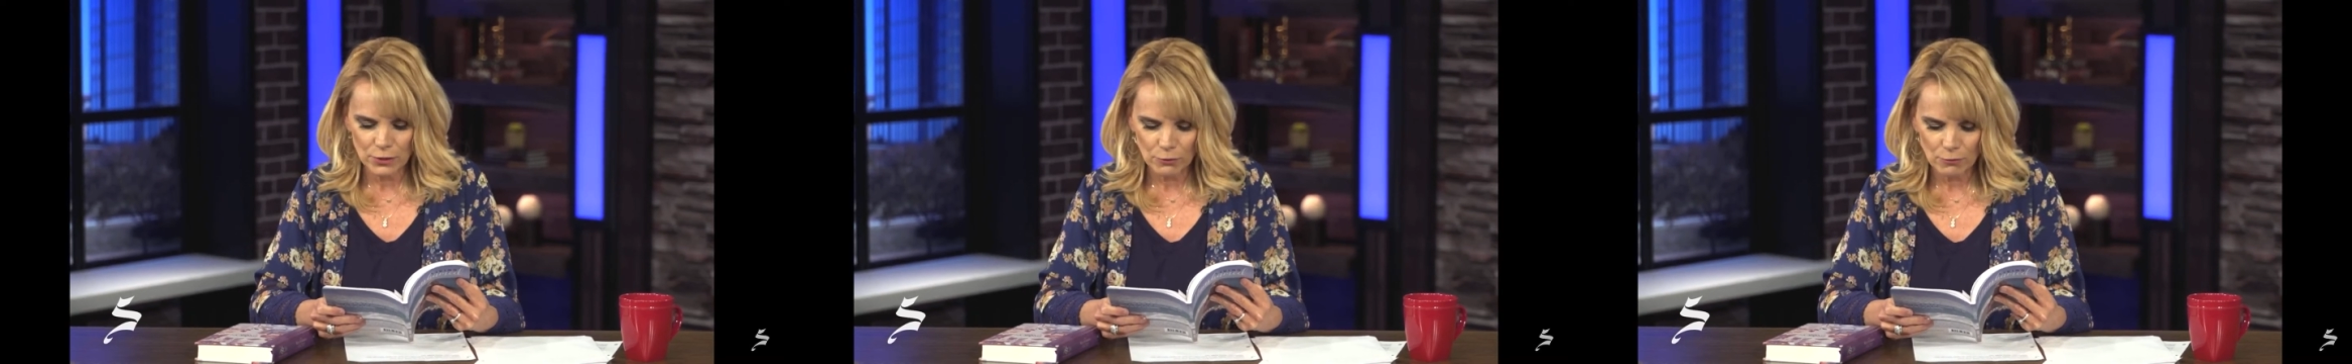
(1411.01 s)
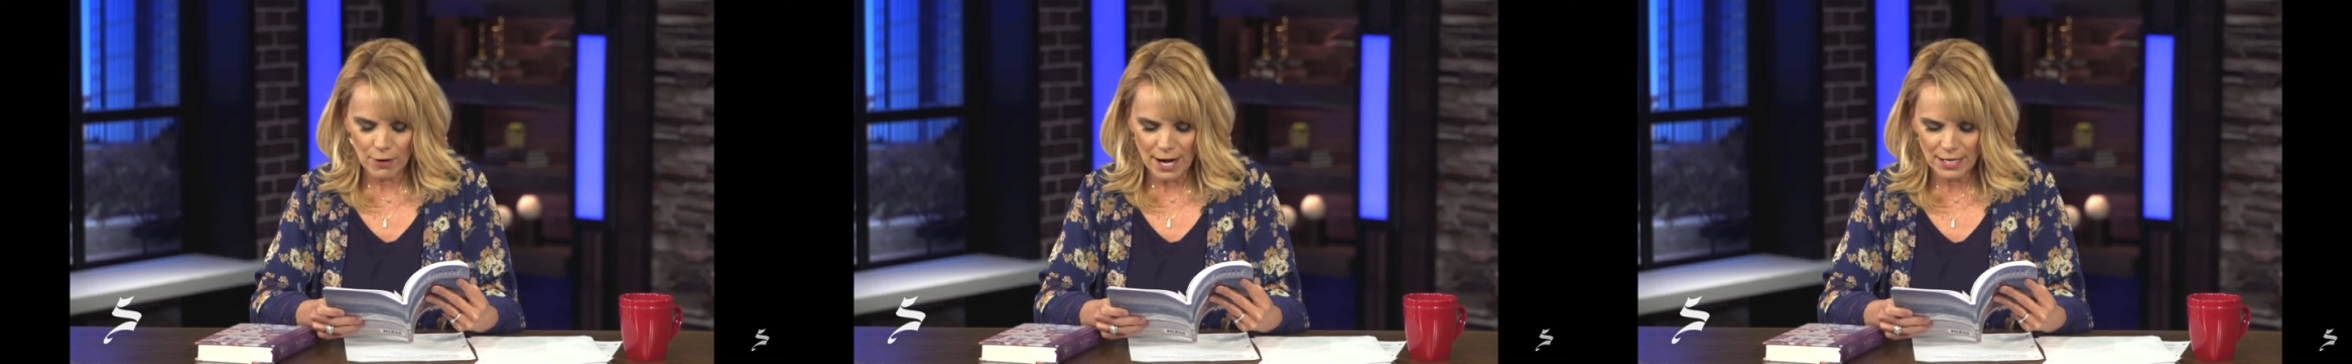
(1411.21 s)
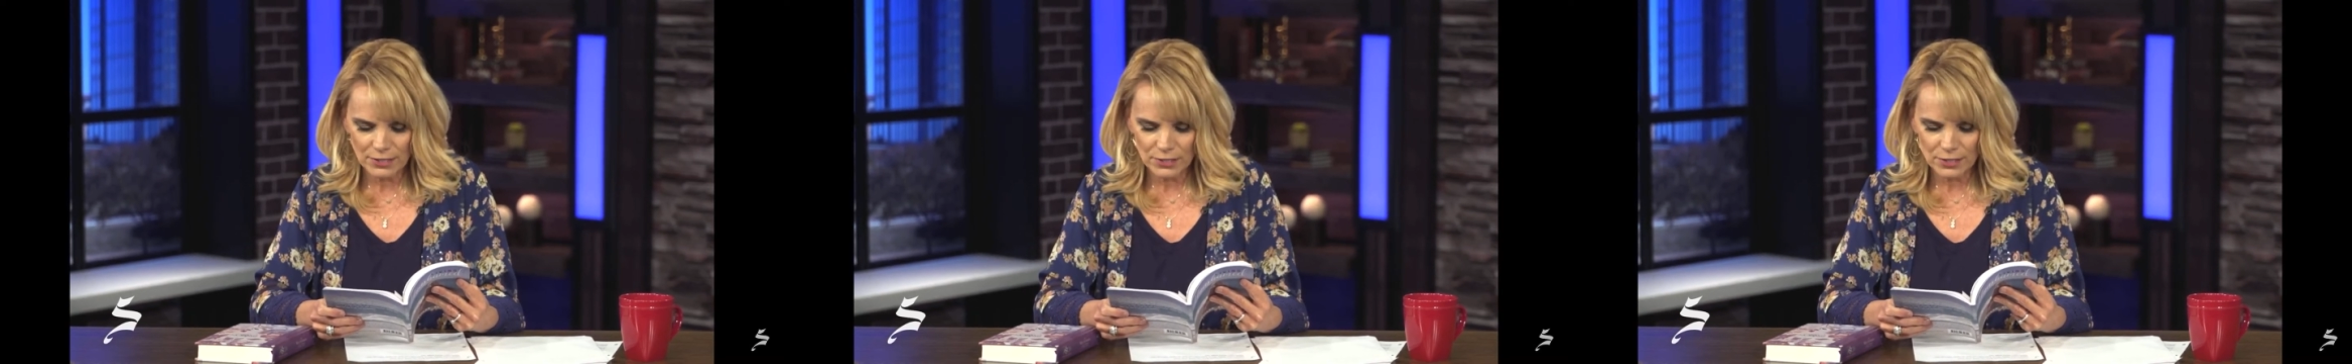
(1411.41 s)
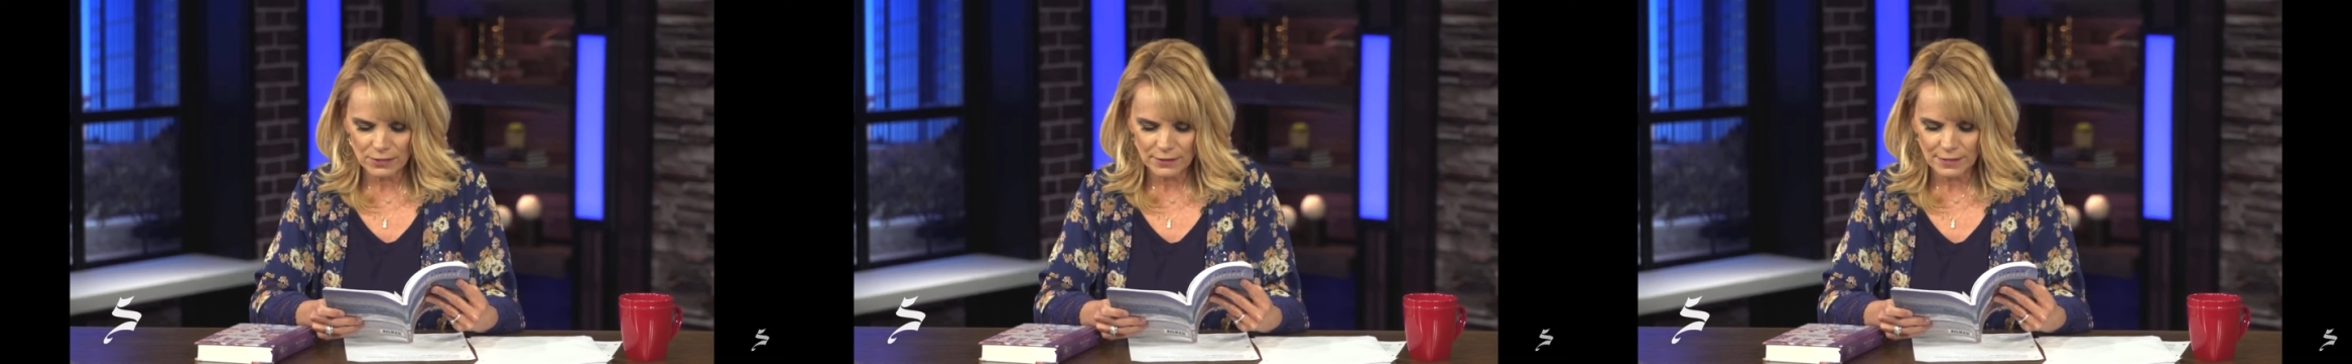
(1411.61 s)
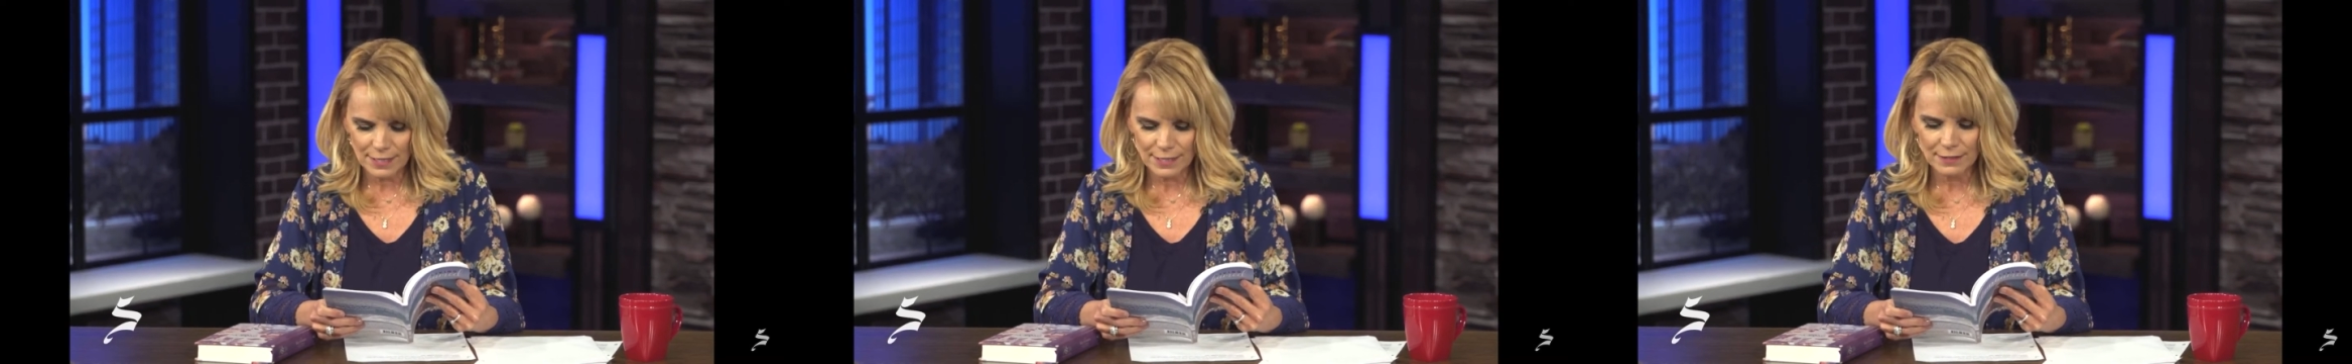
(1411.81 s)
to
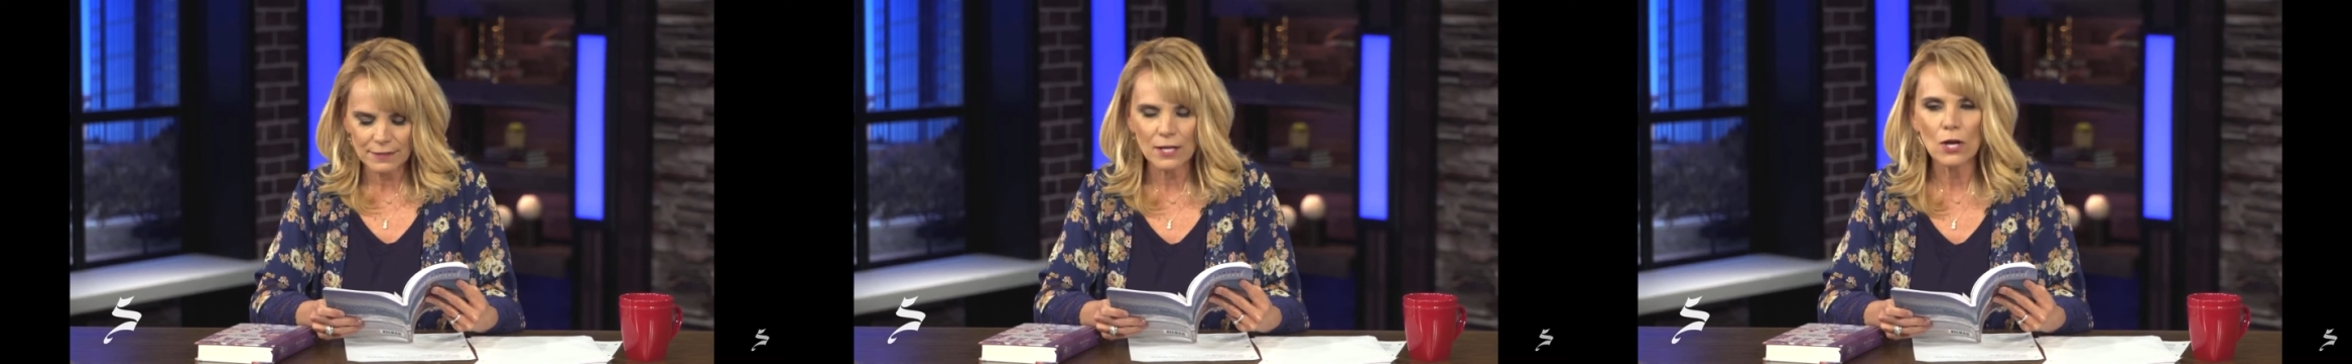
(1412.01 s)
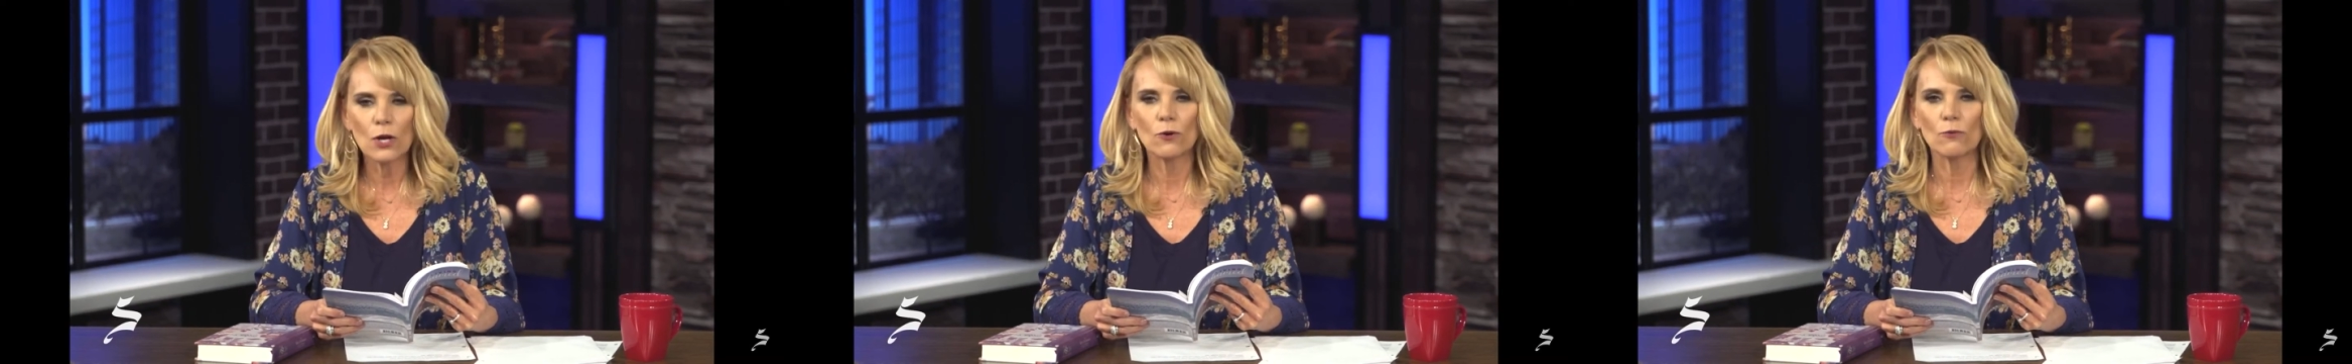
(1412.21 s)
righteousness,